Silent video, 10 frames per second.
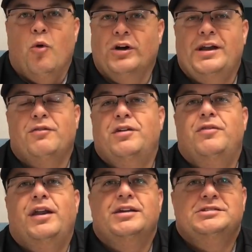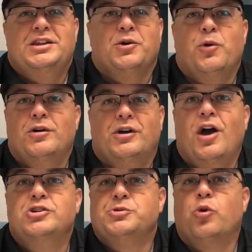marked every event as either
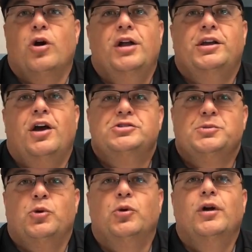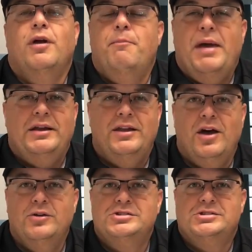coachable or uncoachable, made
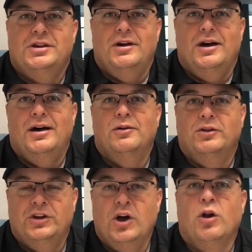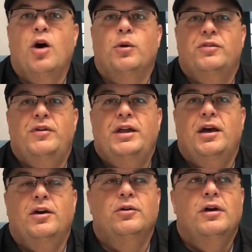notes to go along with the
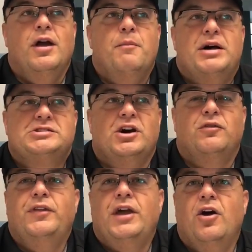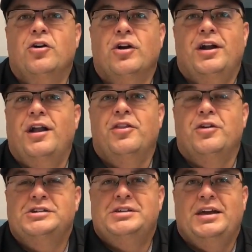video. Myself and the owner and
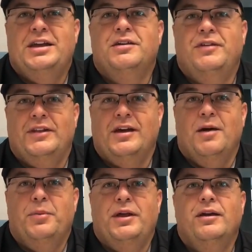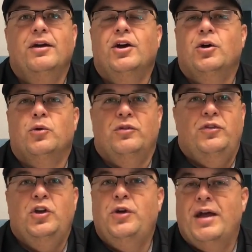another executive in the company
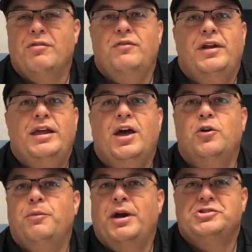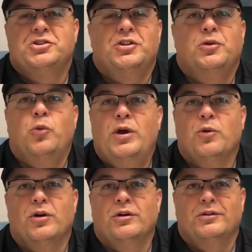reviewed every video to make sure that we
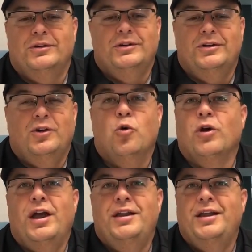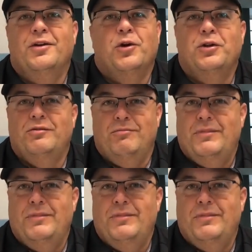were correlating on,